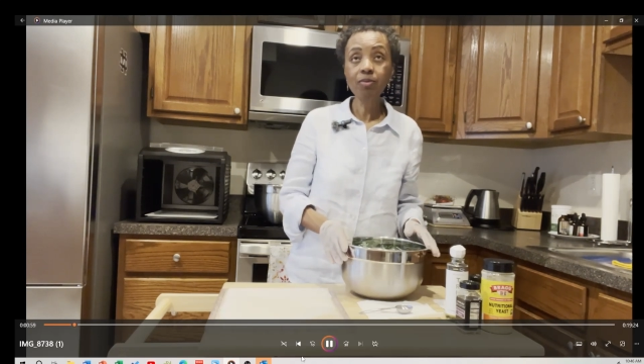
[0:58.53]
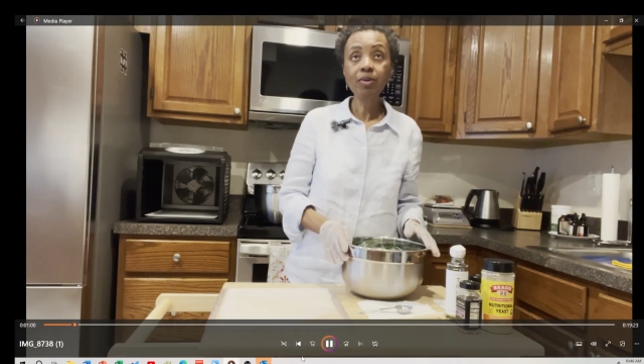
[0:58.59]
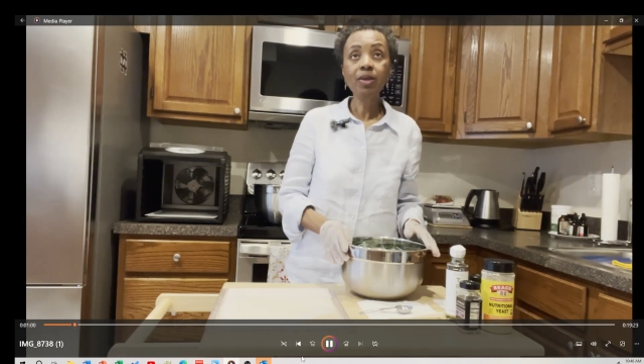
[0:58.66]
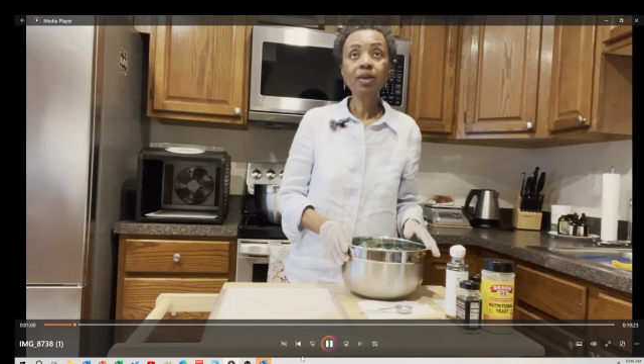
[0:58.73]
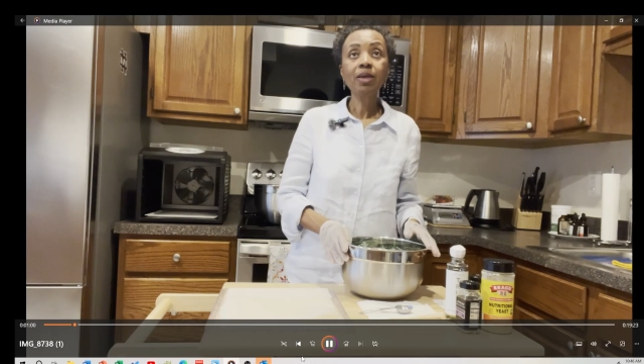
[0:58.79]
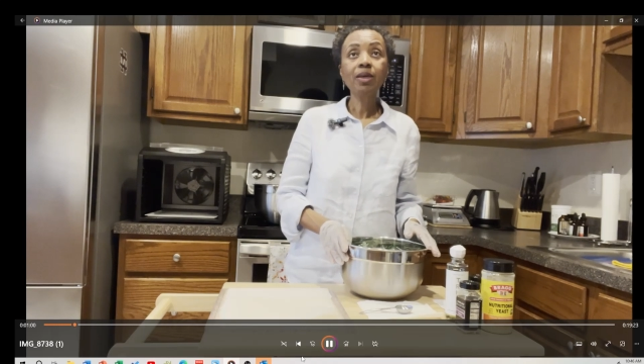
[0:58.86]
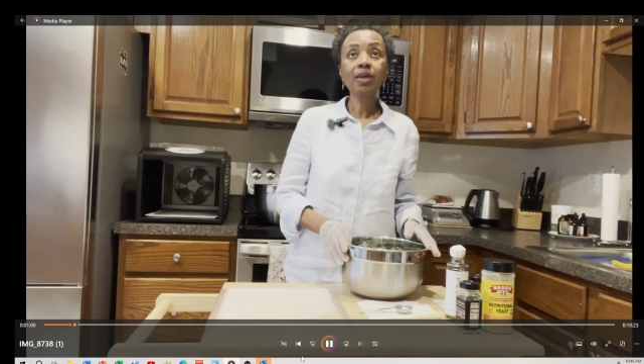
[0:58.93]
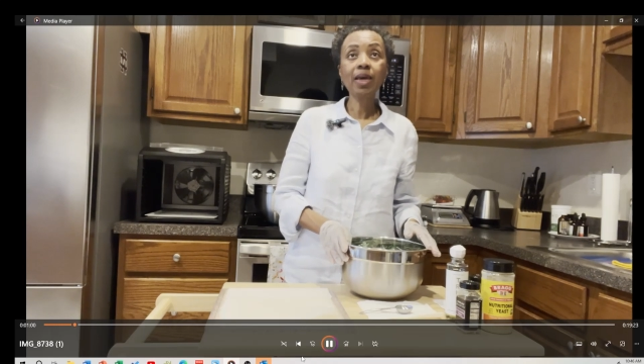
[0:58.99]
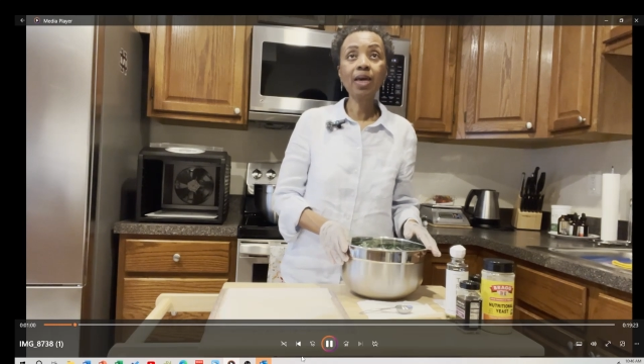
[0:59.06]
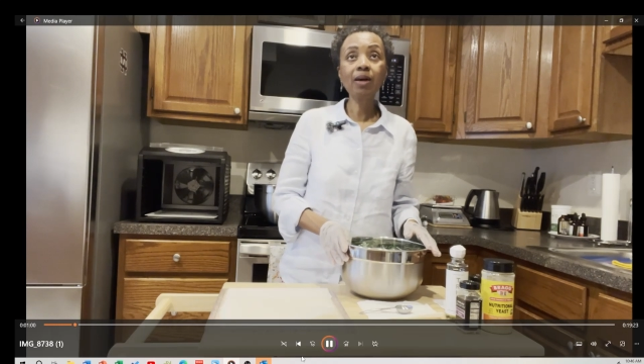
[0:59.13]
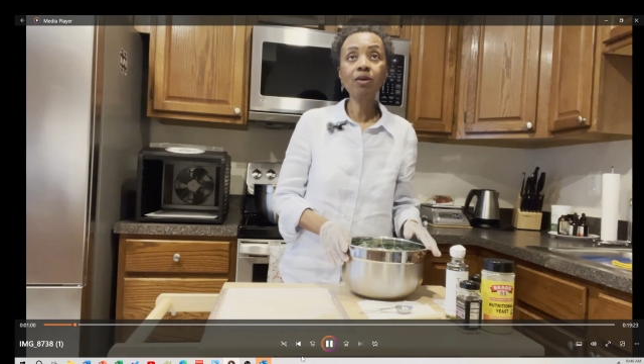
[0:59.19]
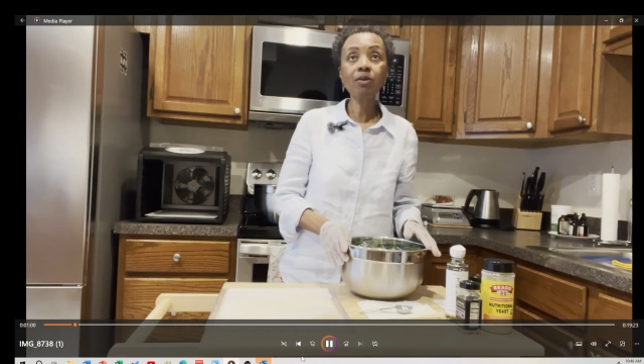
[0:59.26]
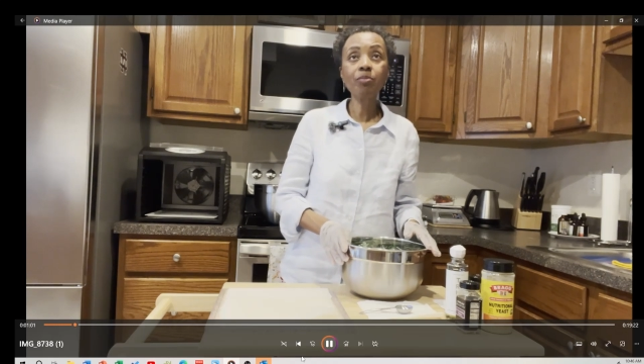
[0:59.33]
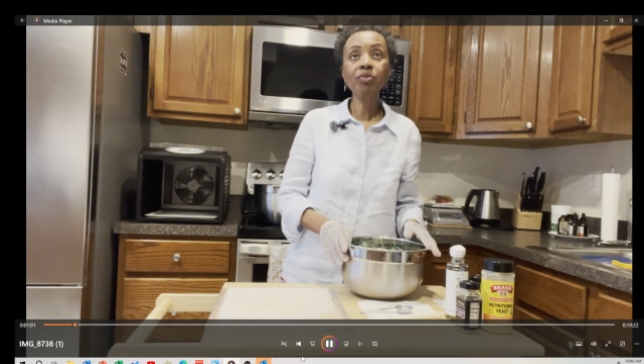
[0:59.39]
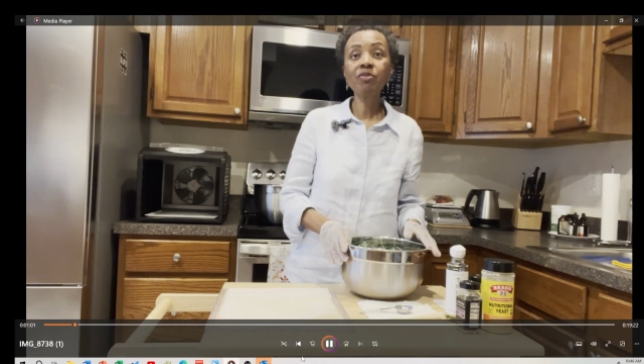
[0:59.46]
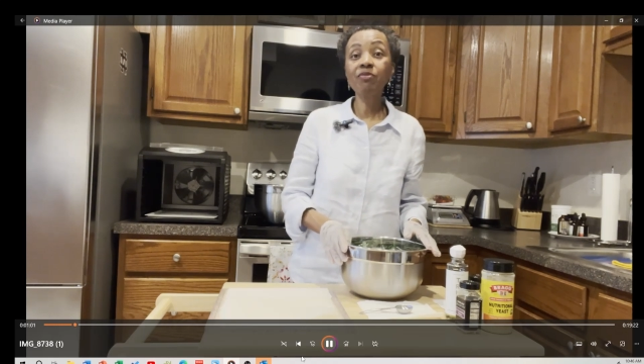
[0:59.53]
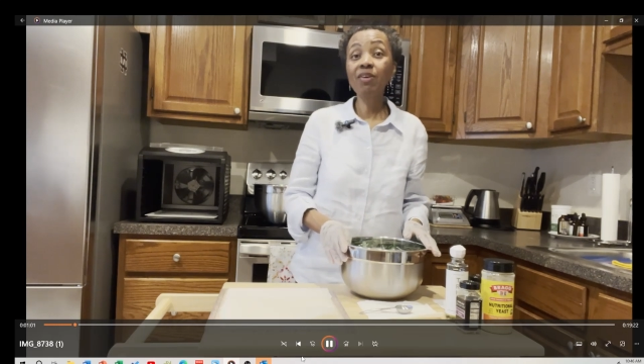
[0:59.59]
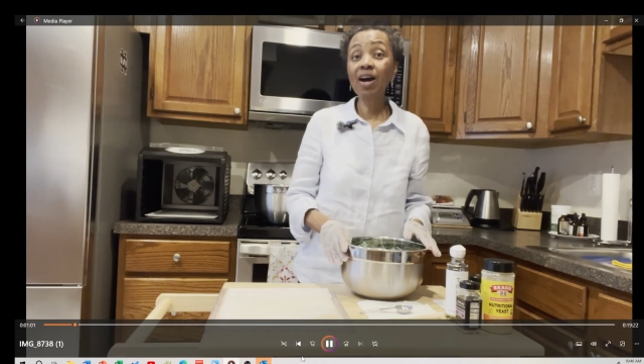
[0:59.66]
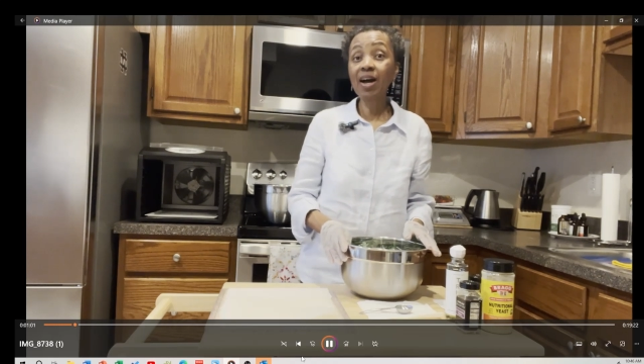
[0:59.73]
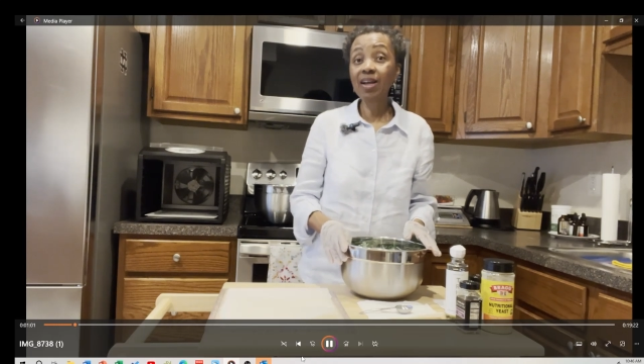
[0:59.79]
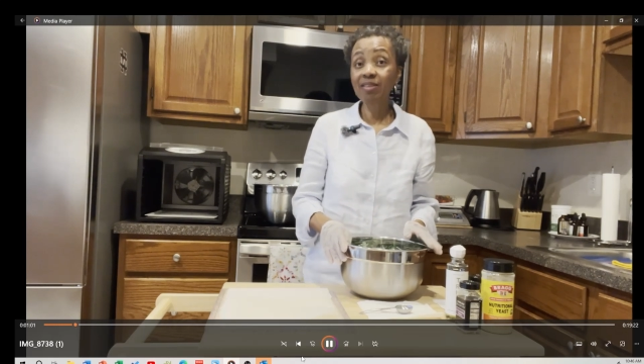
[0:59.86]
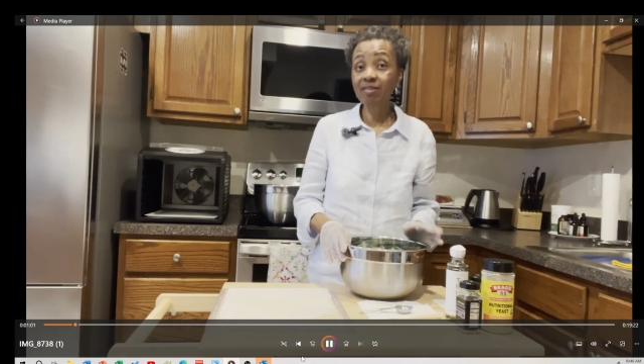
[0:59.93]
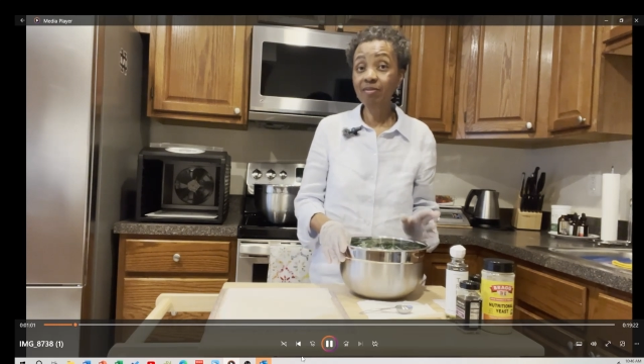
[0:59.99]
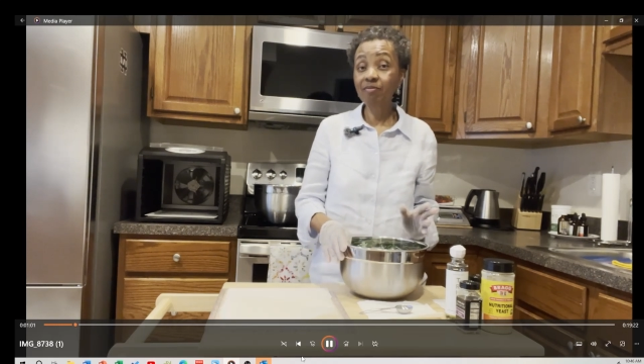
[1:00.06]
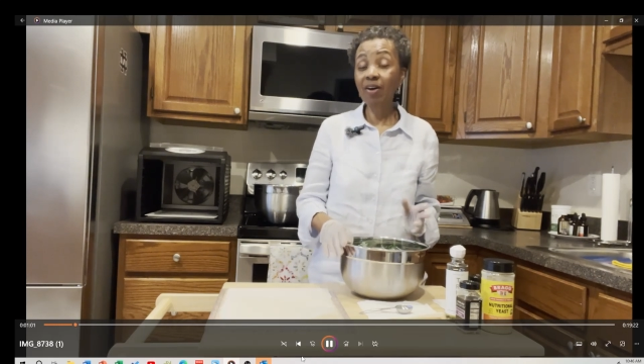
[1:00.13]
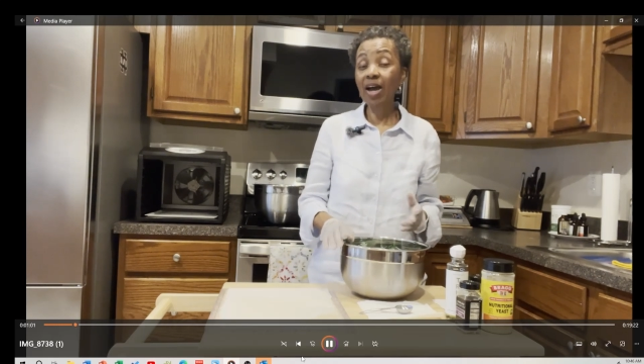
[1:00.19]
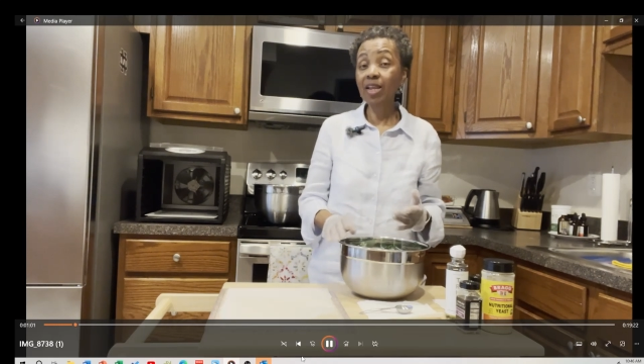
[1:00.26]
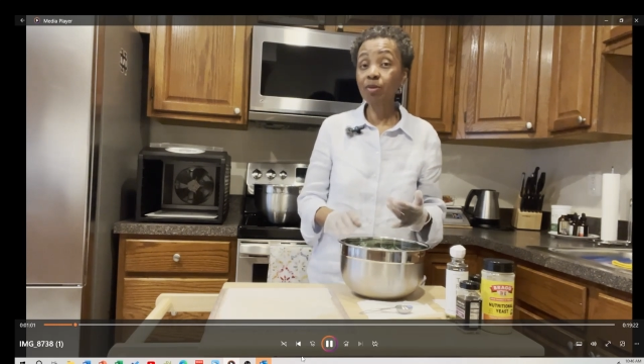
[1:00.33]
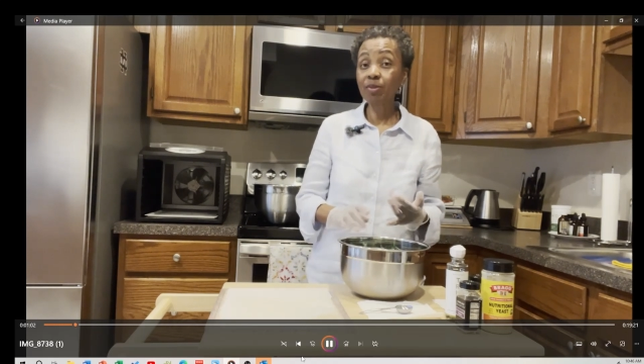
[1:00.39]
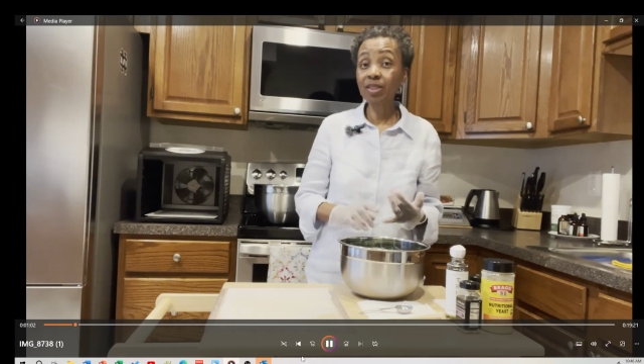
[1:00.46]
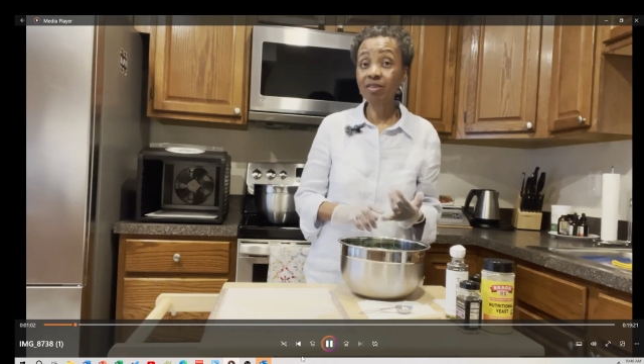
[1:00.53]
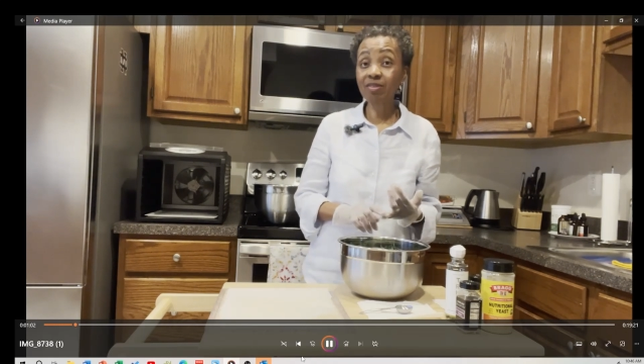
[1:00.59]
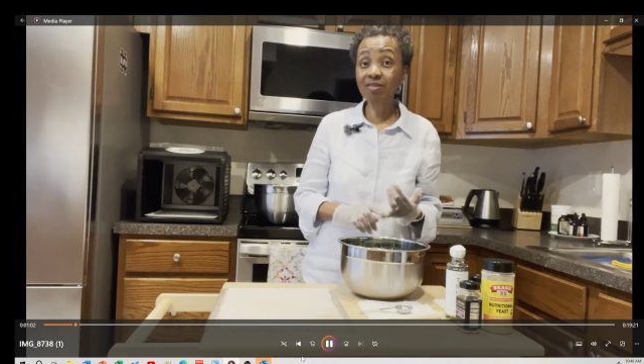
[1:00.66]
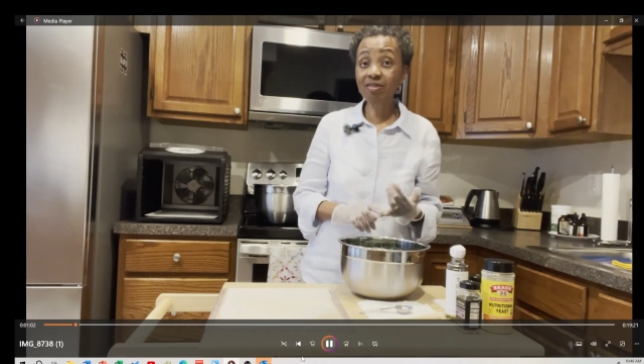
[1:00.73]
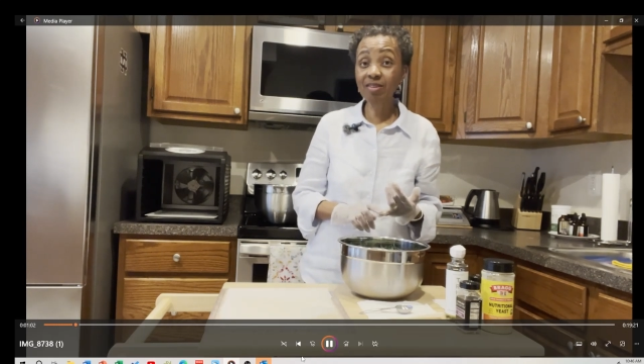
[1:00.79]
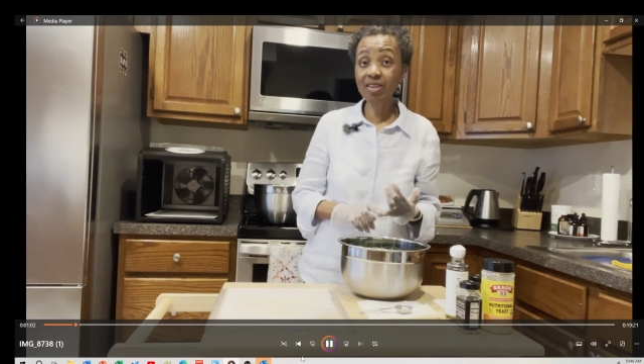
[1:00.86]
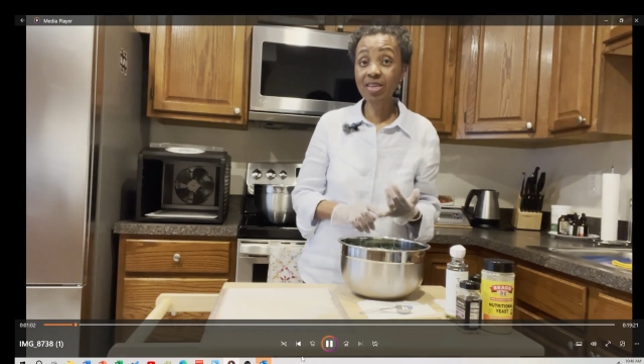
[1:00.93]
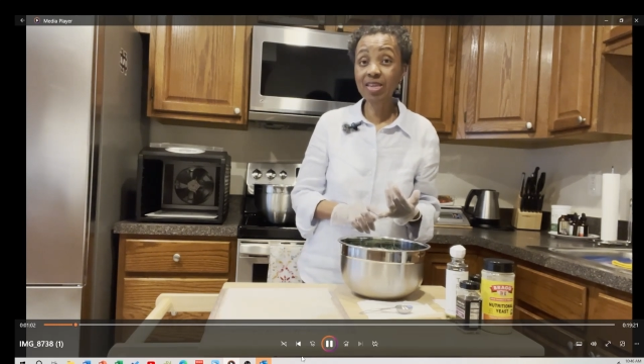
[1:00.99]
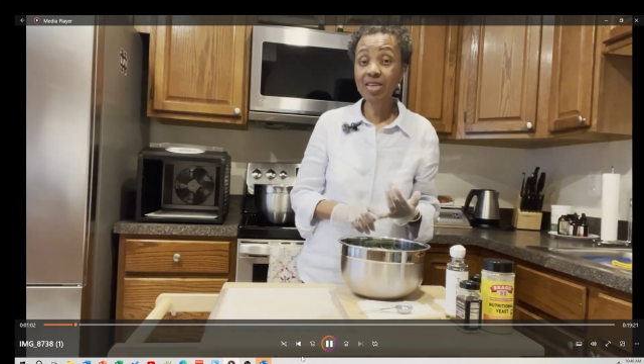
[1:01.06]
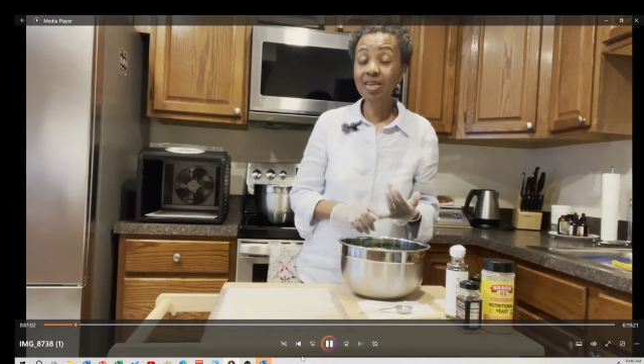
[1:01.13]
Kale provides vitamin C,